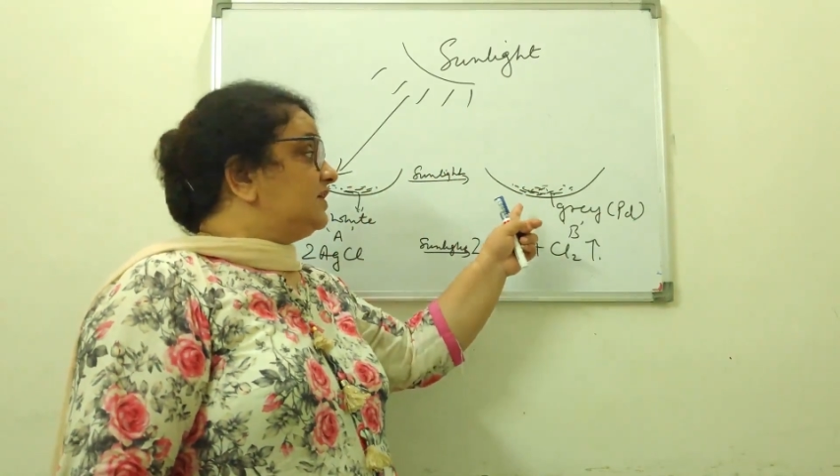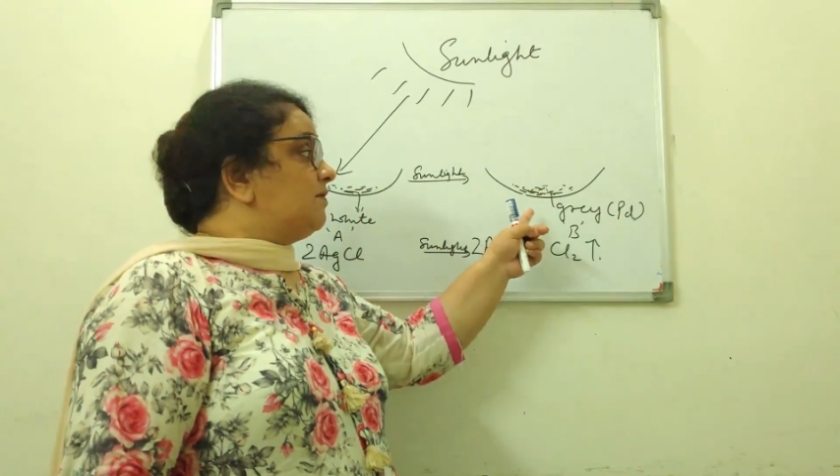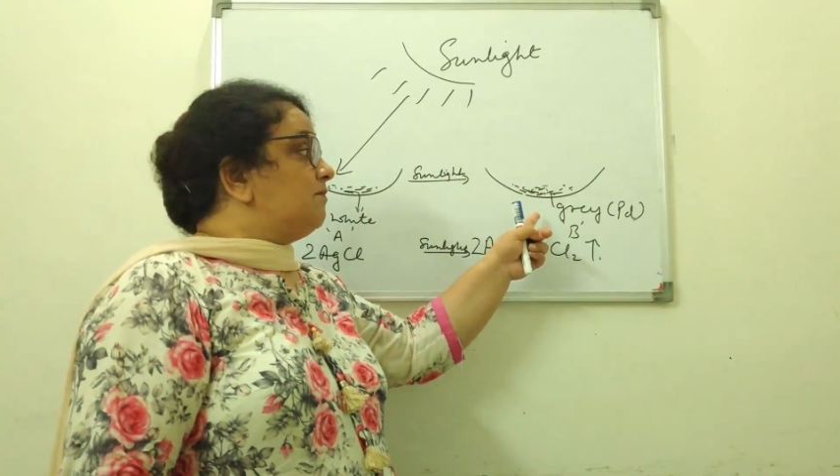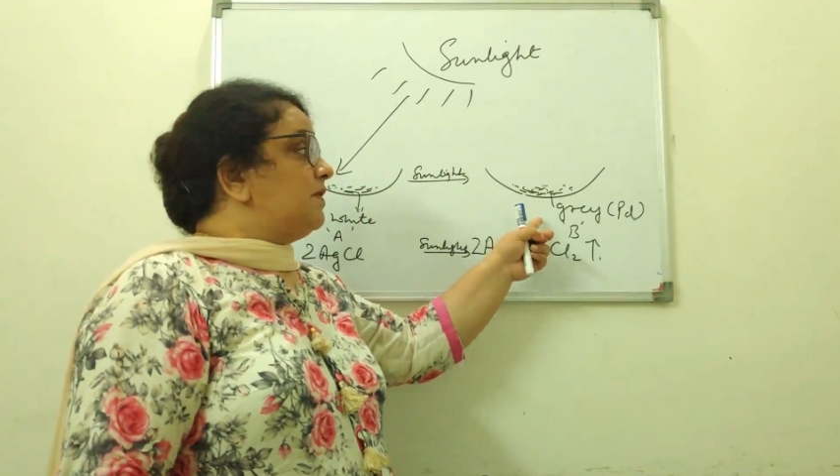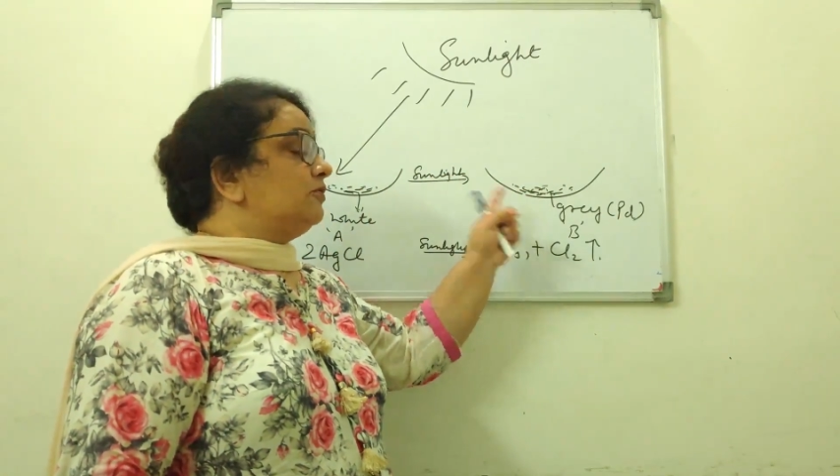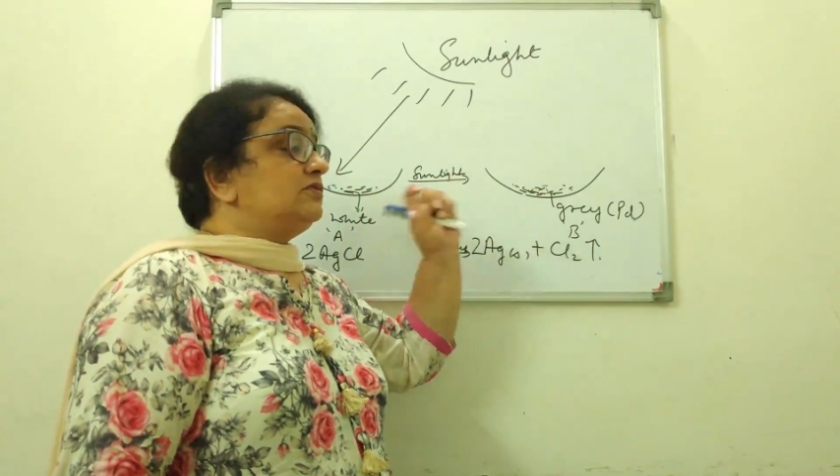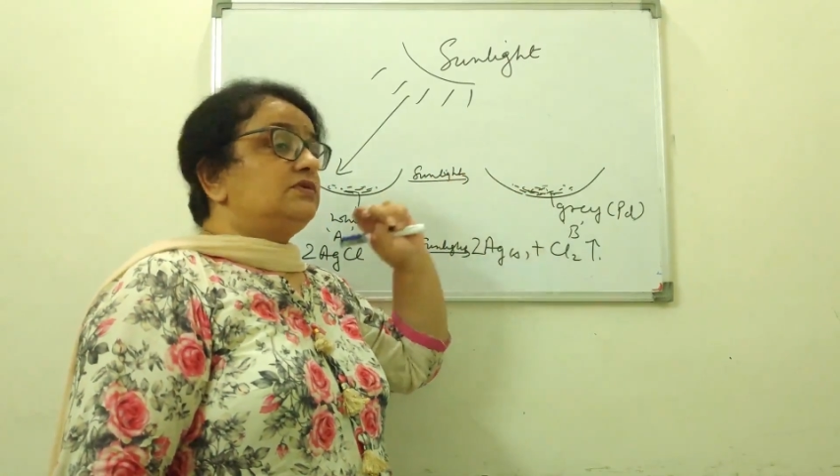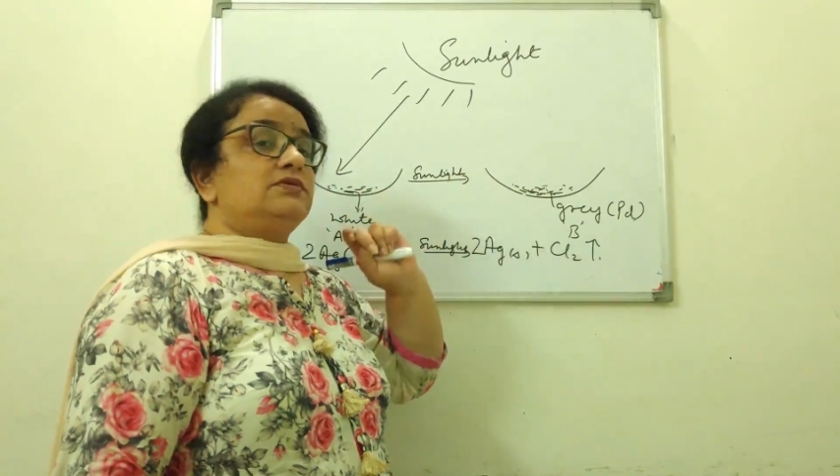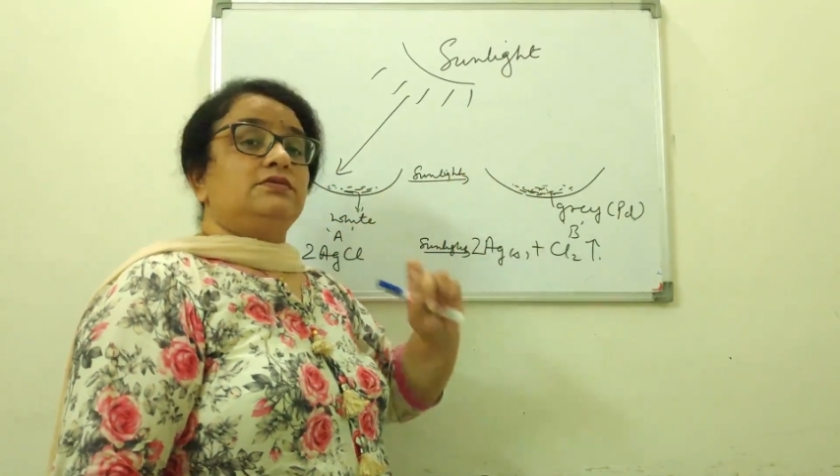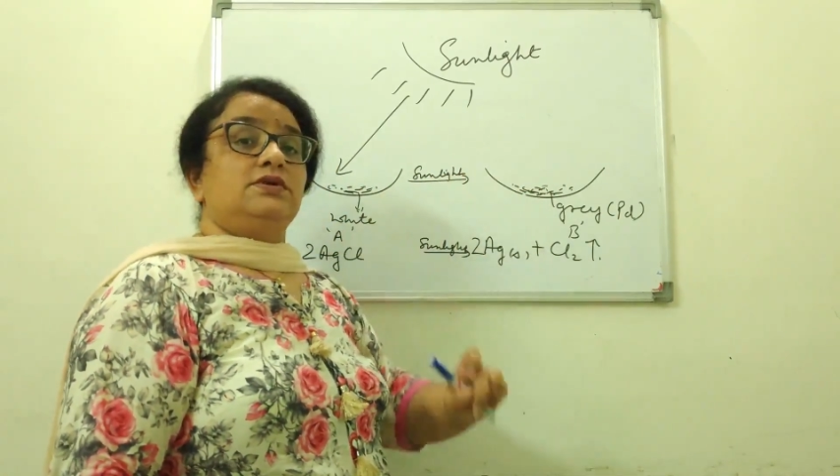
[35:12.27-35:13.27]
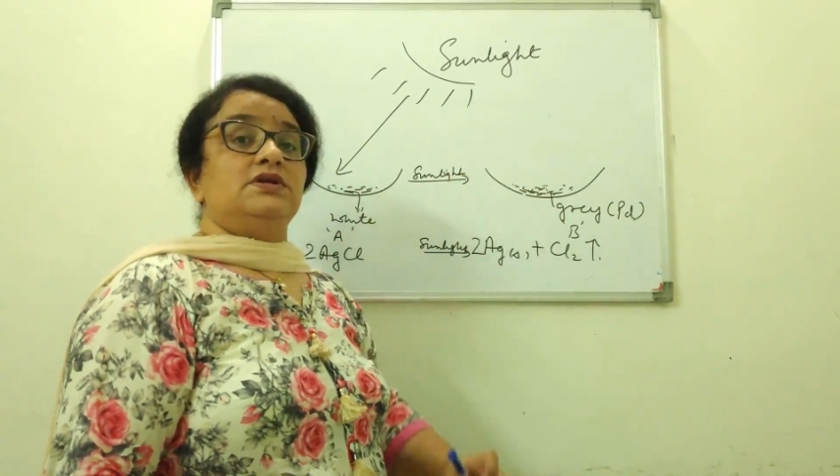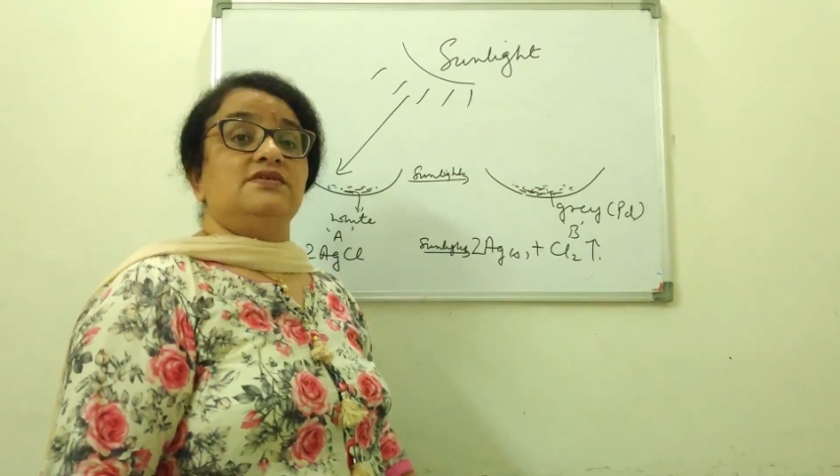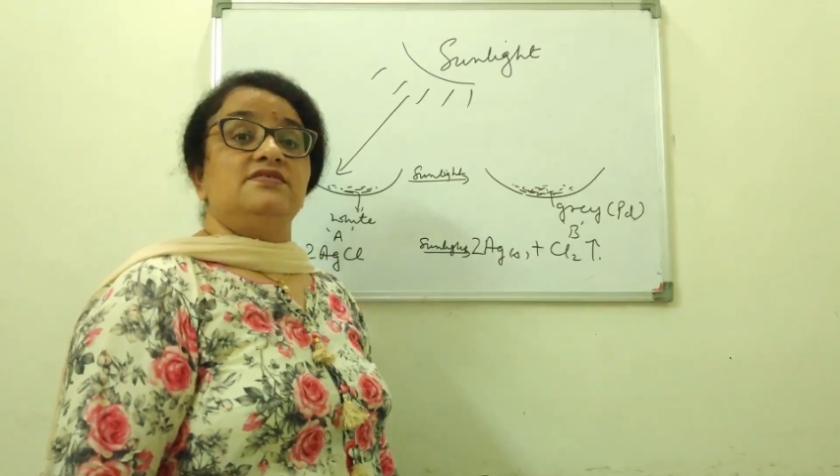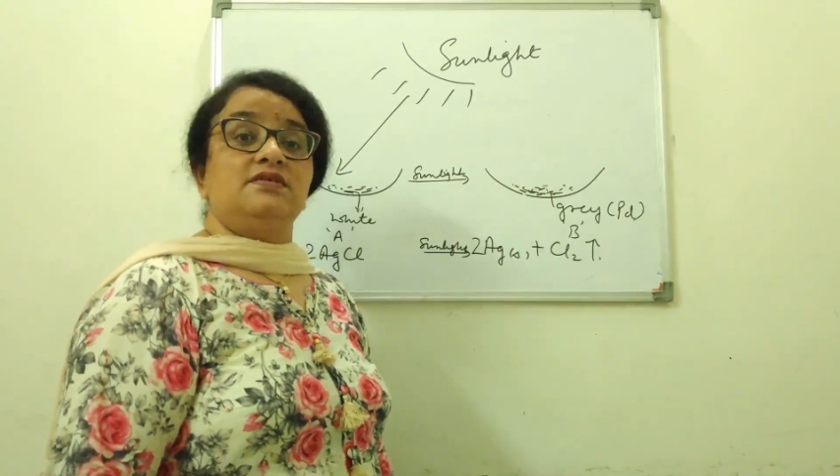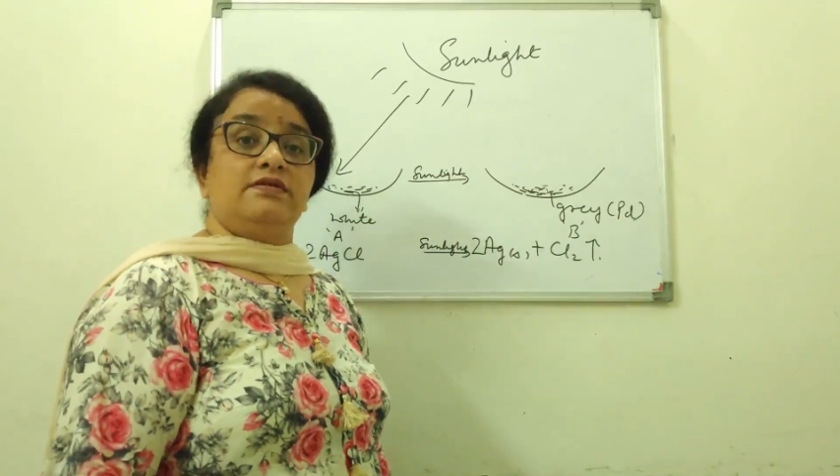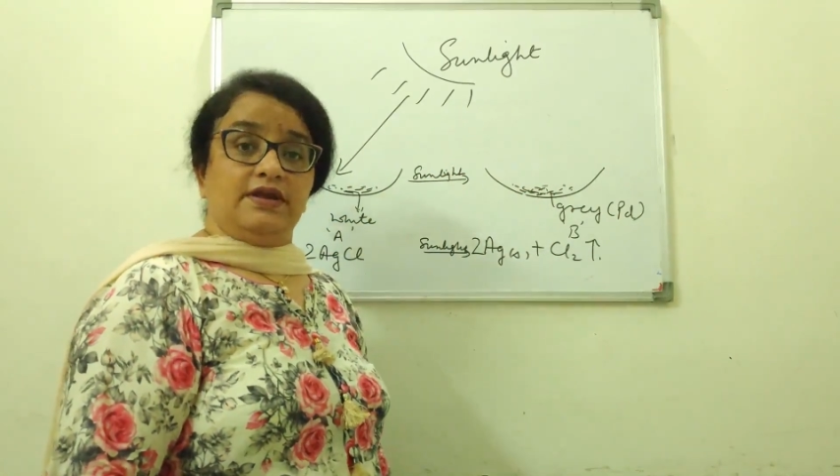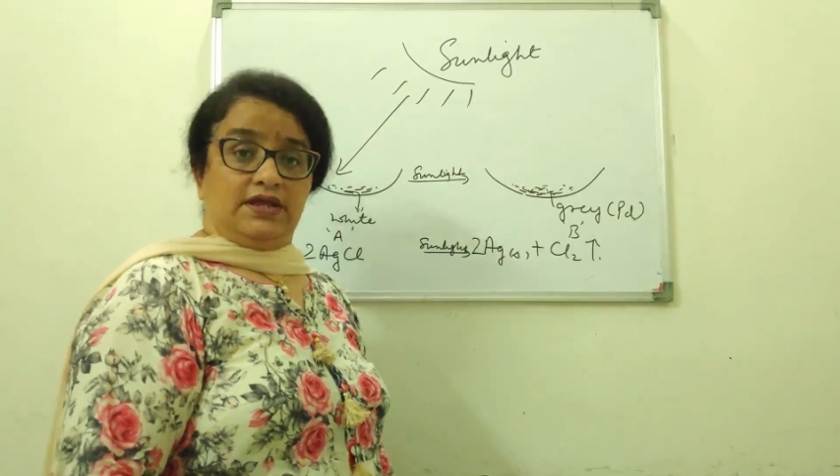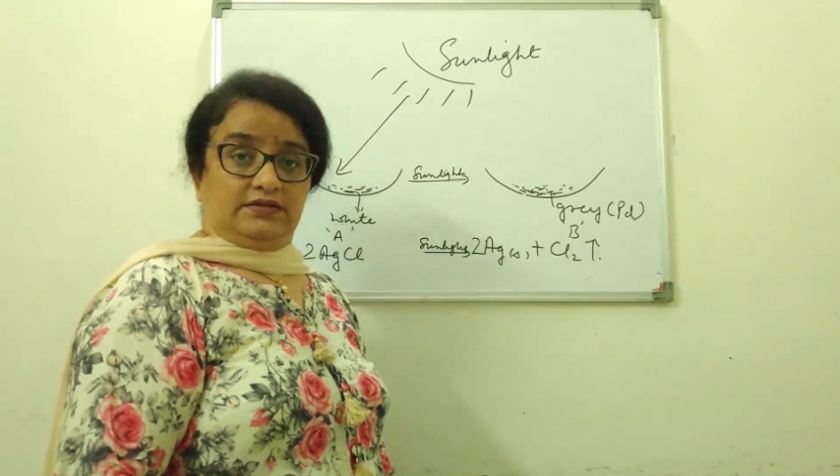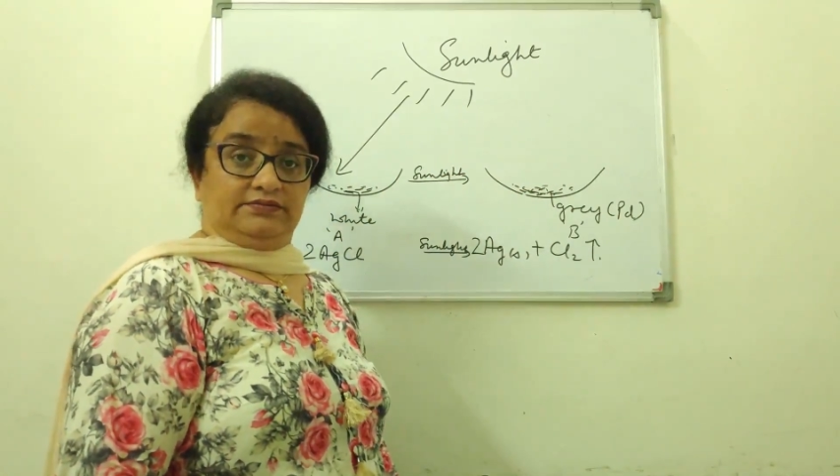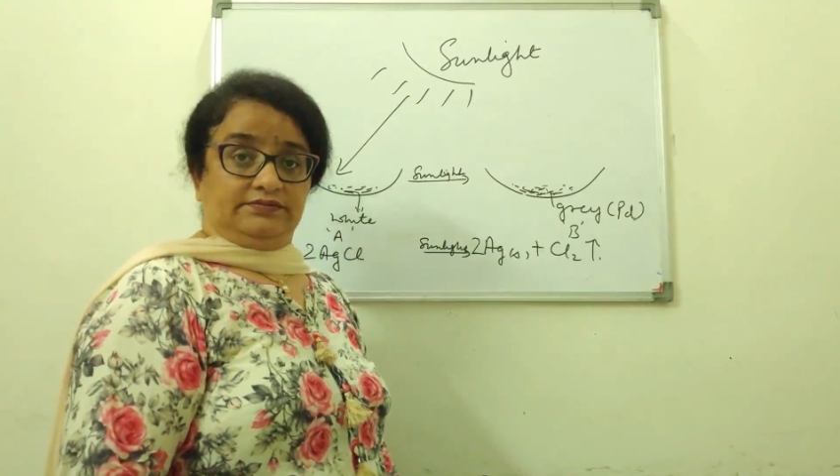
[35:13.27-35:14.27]
that compound. It is
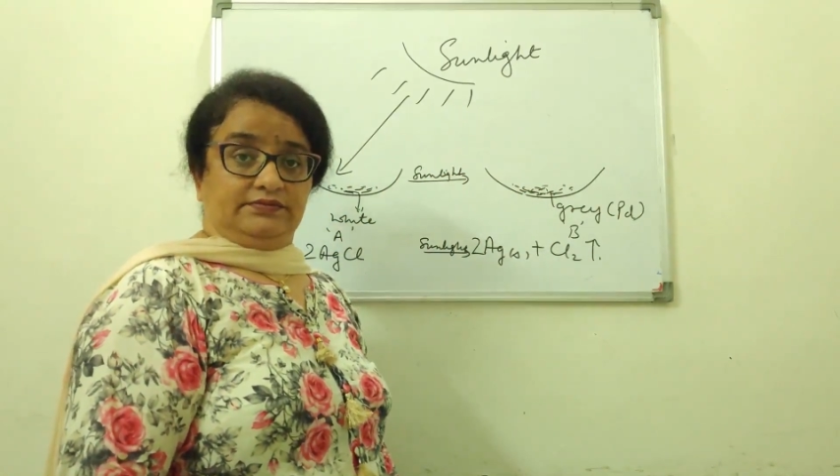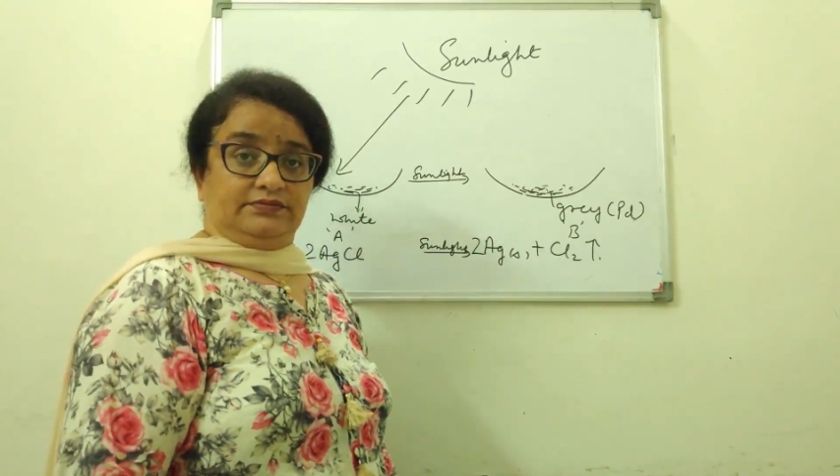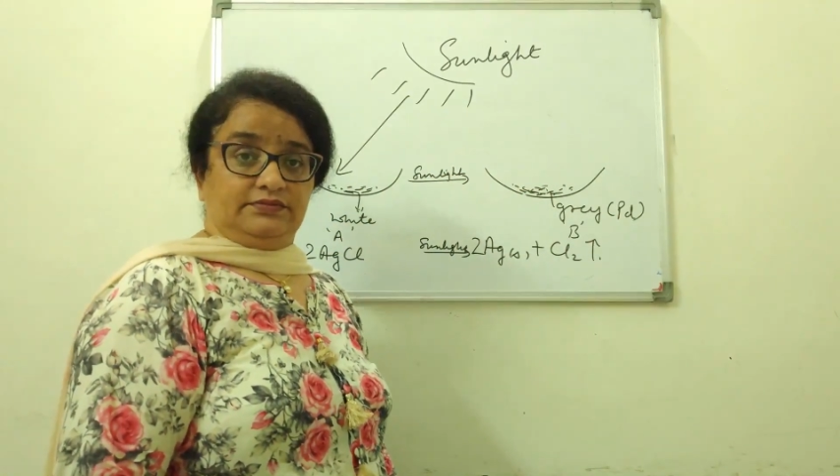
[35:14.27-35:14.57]
grey.